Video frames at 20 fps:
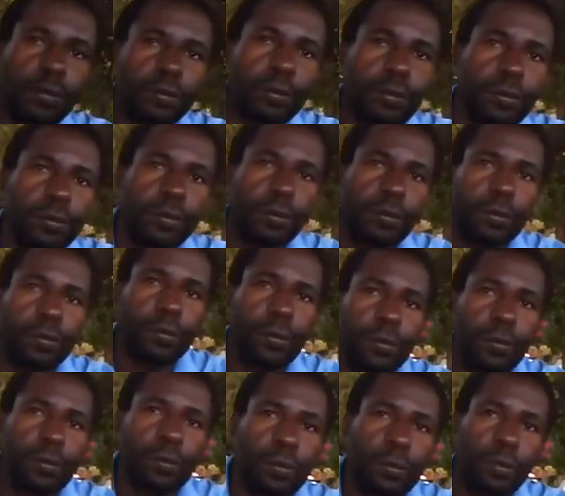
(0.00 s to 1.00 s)
put the
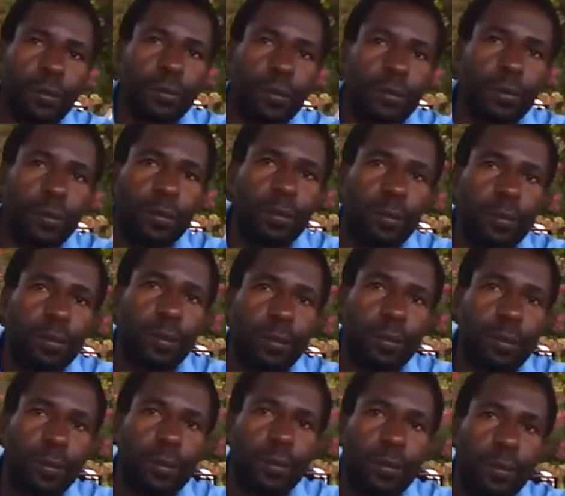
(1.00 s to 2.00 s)
school, uh, you know, work on
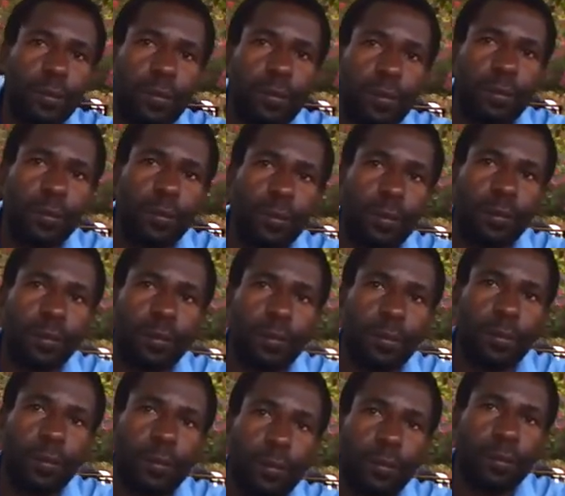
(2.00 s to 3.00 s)
the school to,
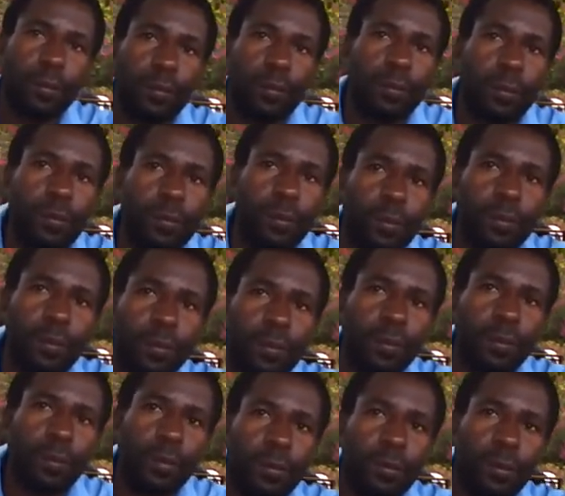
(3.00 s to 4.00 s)
uh, when you first put the
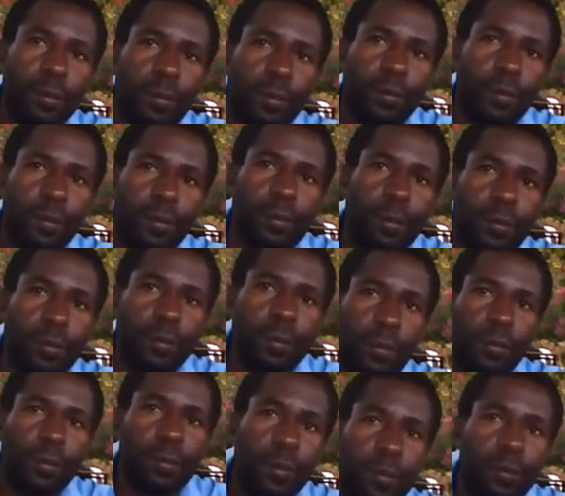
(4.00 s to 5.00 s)
garden in, was there
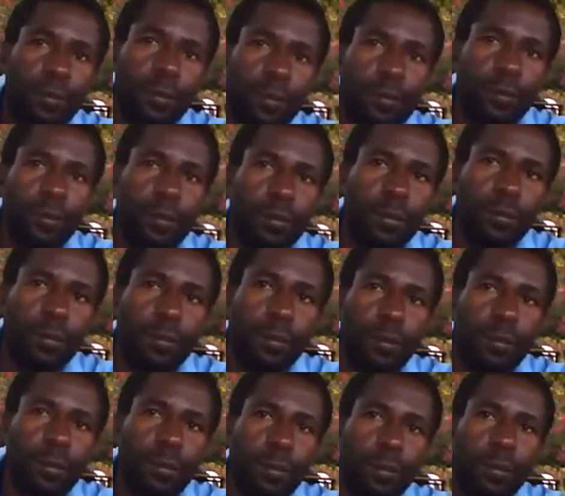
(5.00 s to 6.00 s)
some support from the
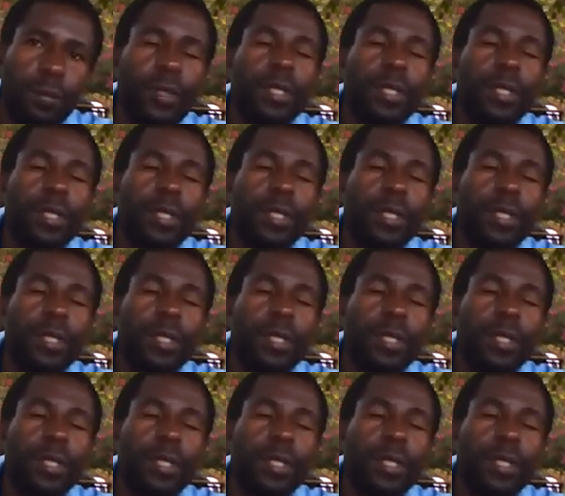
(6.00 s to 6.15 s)
parents?